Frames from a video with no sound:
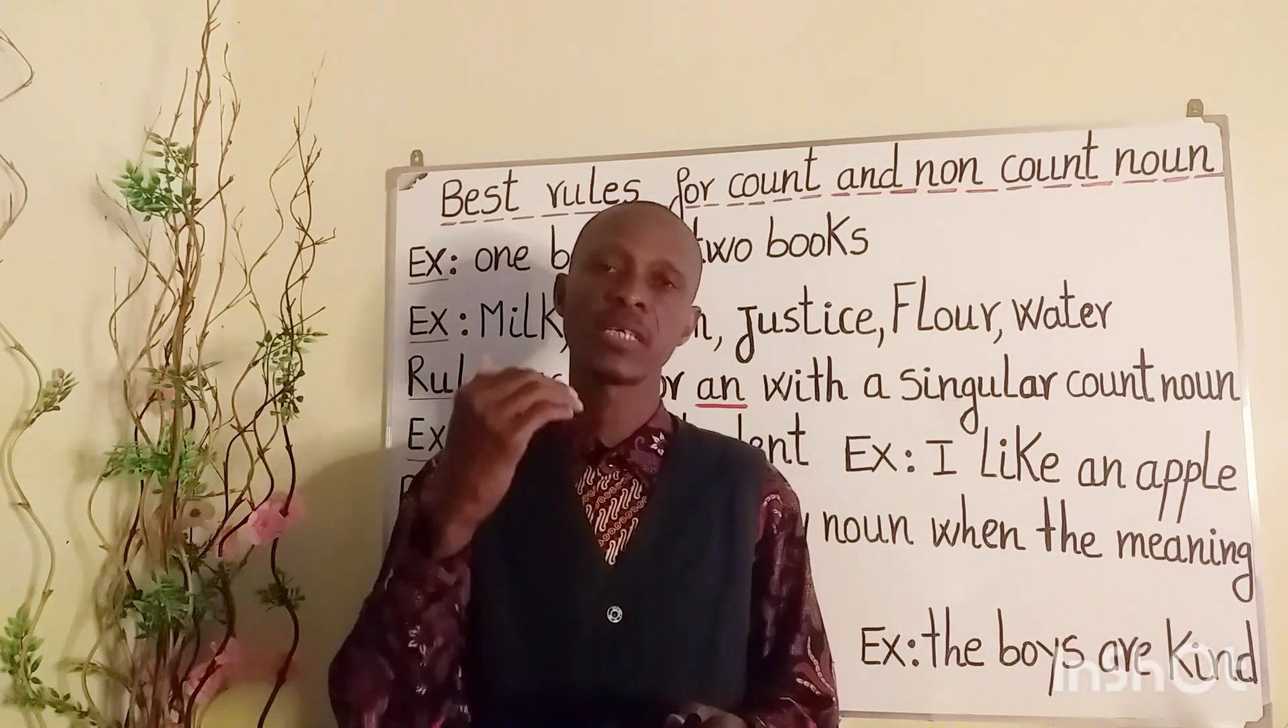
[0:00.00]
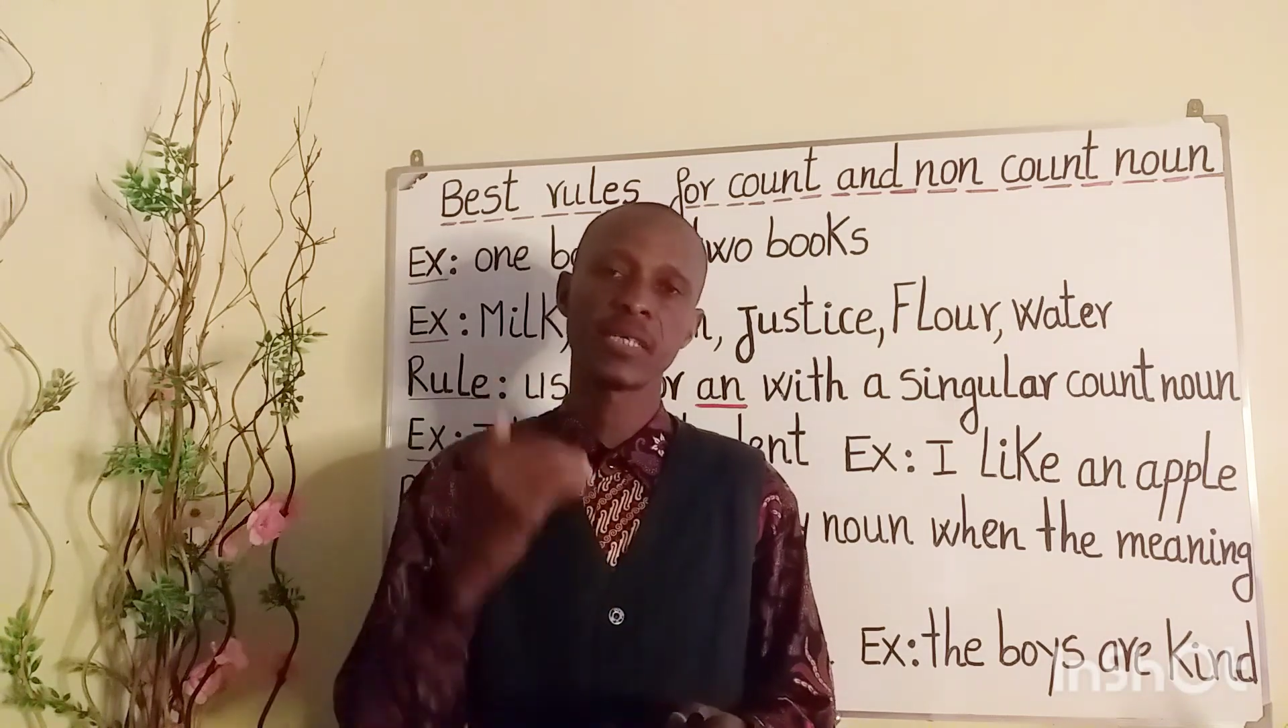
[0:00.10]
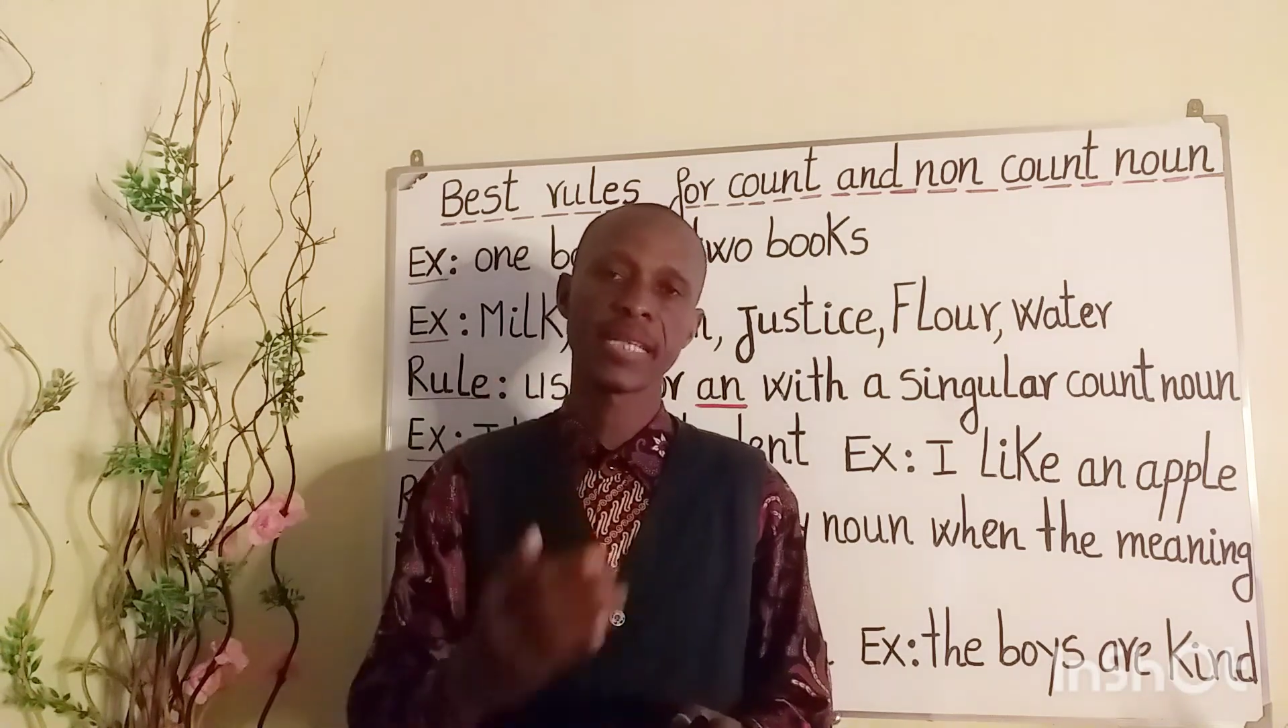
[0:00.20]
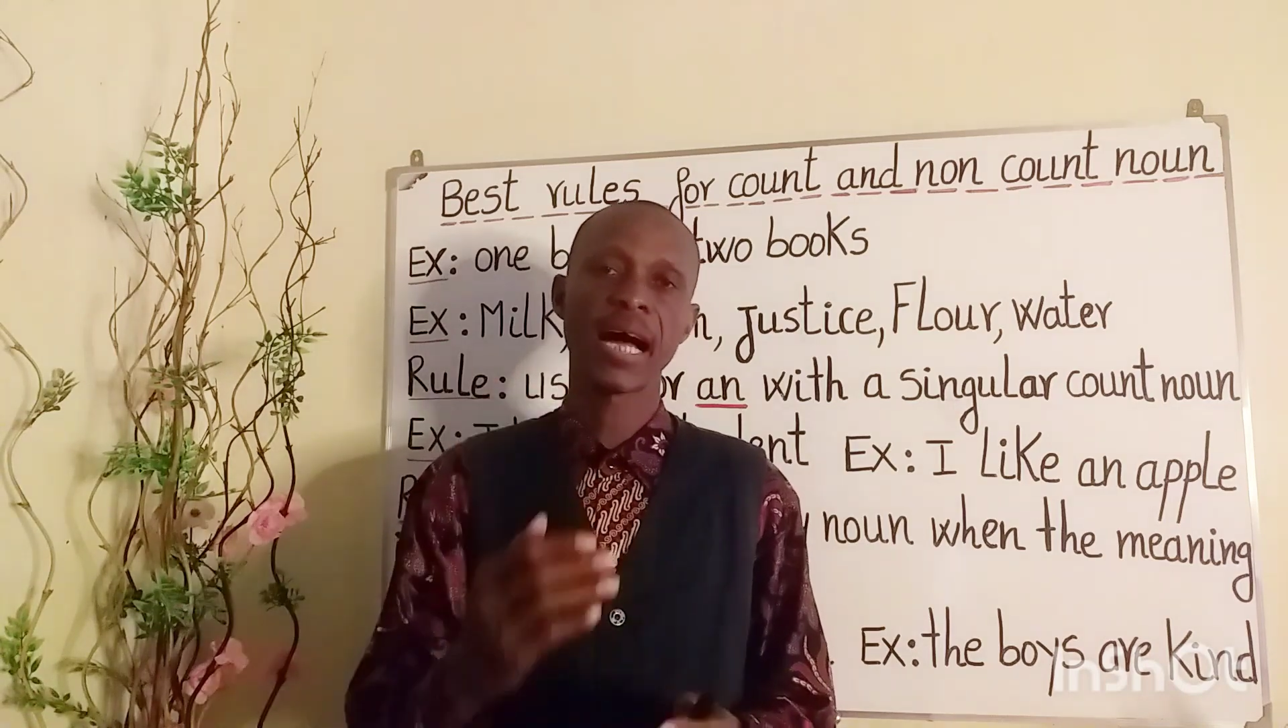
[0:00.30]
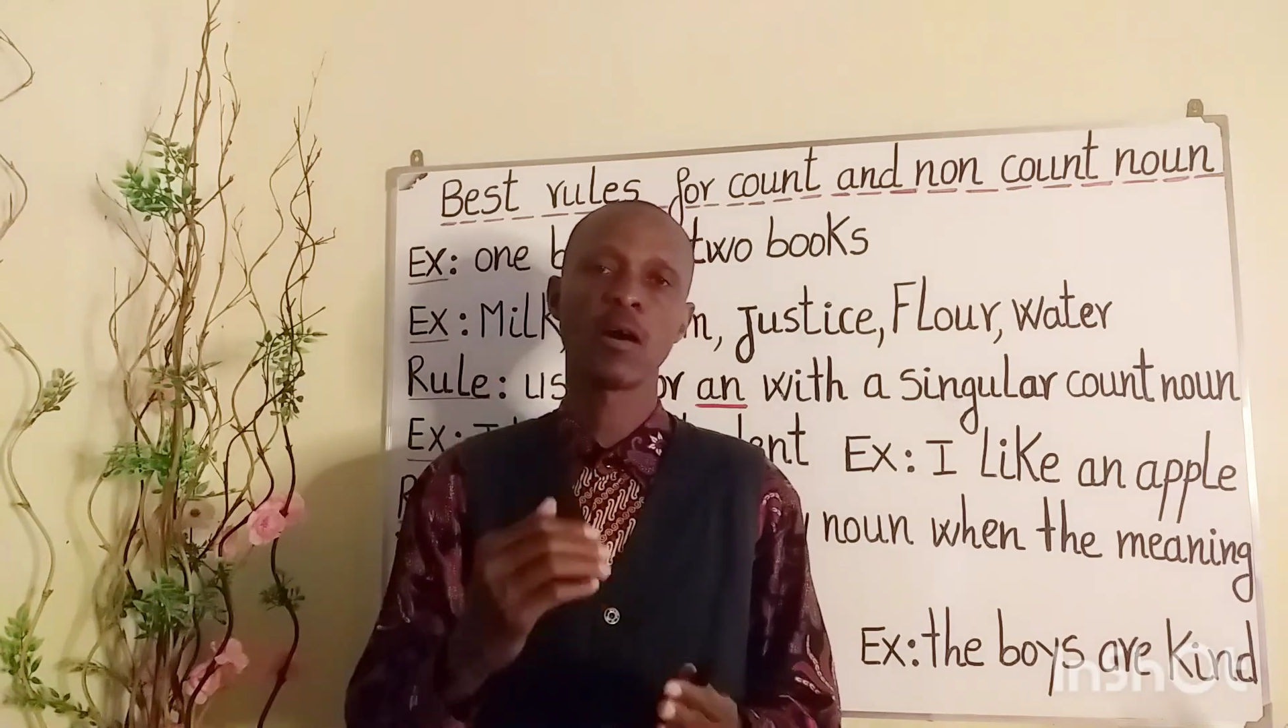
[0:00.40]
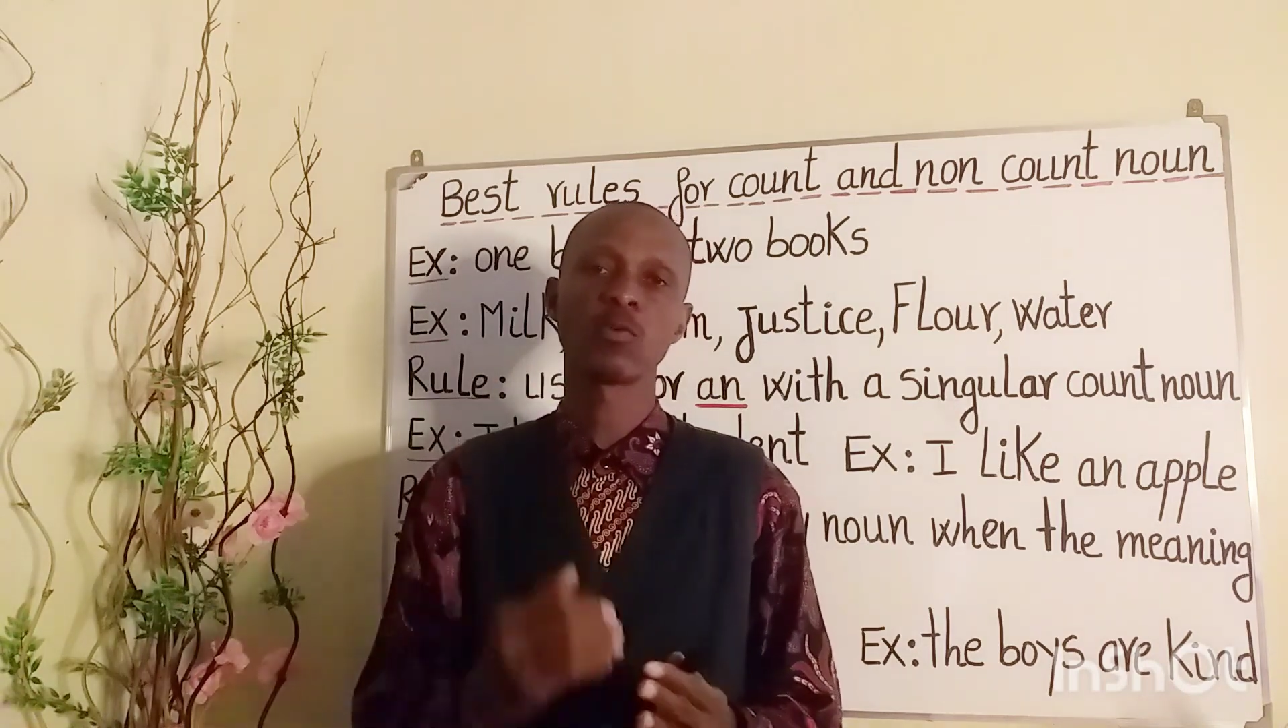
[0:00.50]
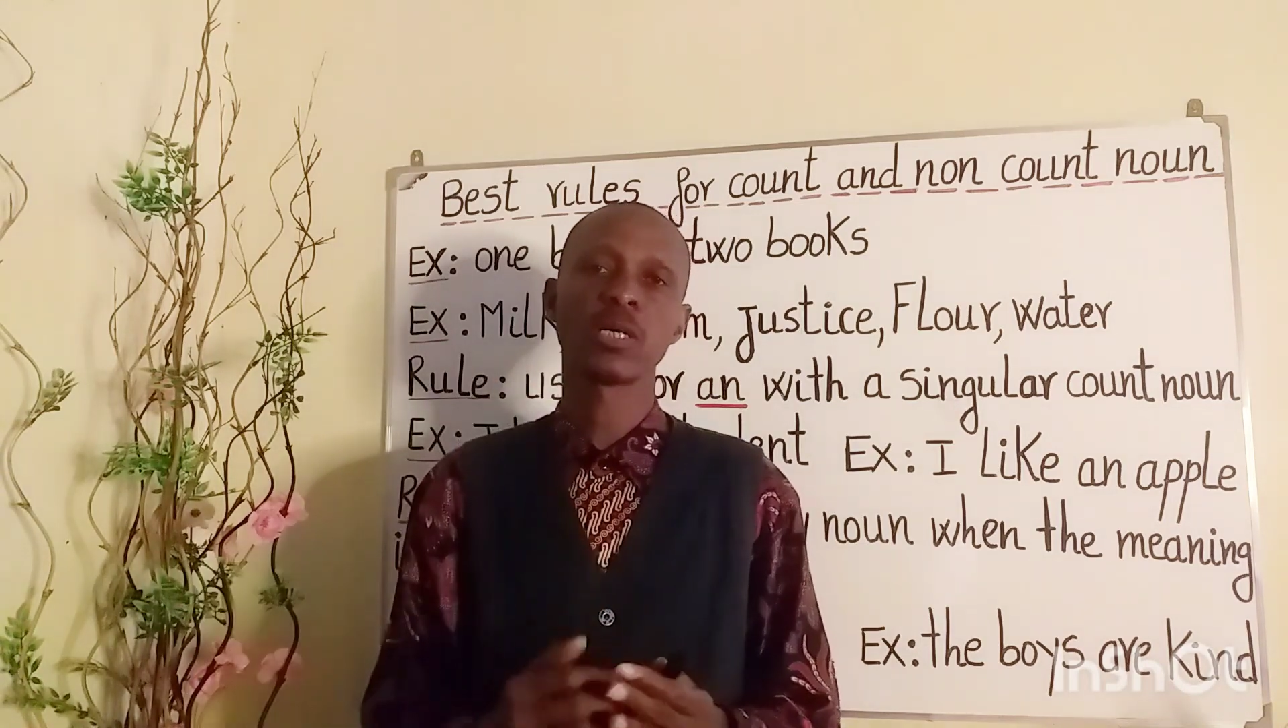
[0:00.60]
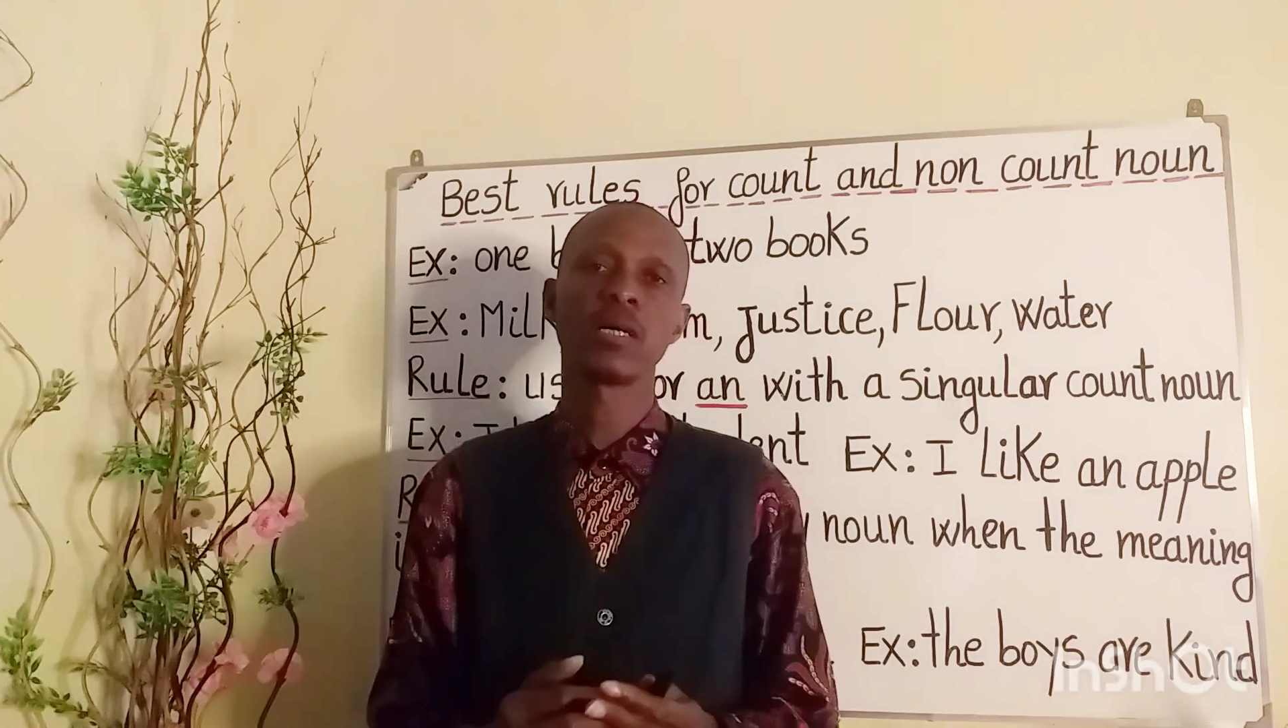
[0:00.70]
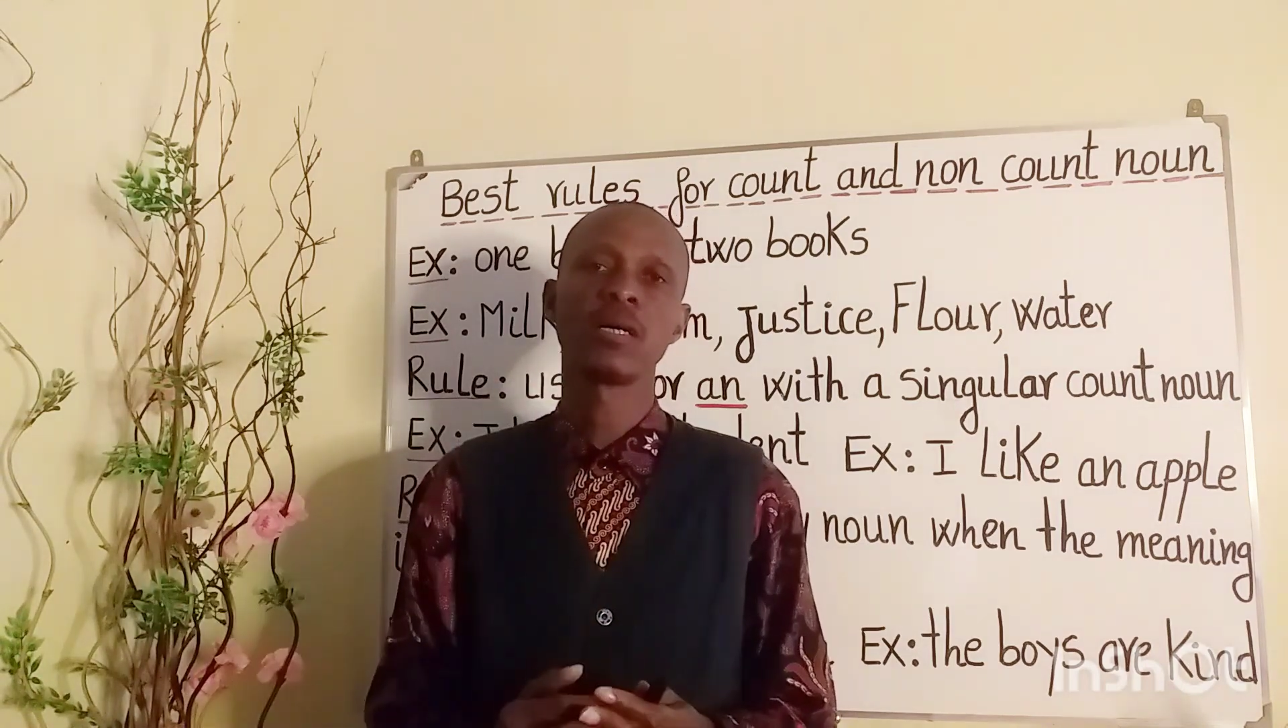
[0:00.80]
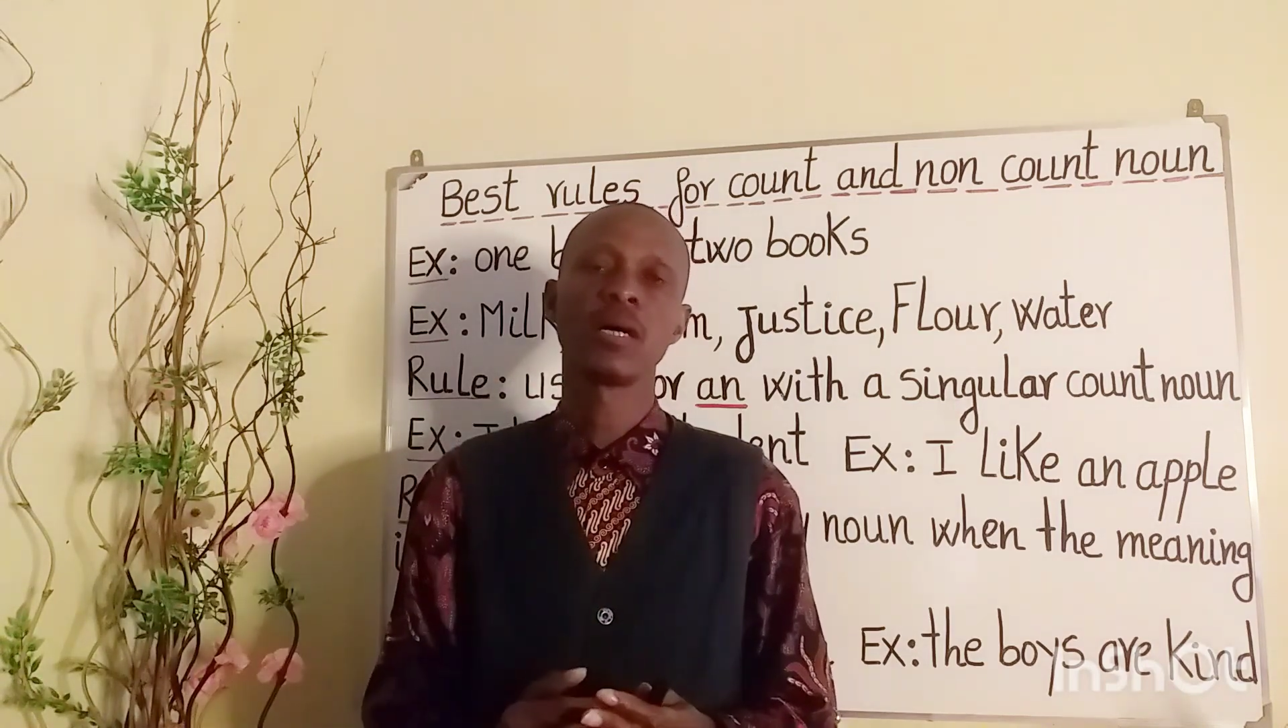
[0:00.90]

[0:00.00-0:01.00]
noun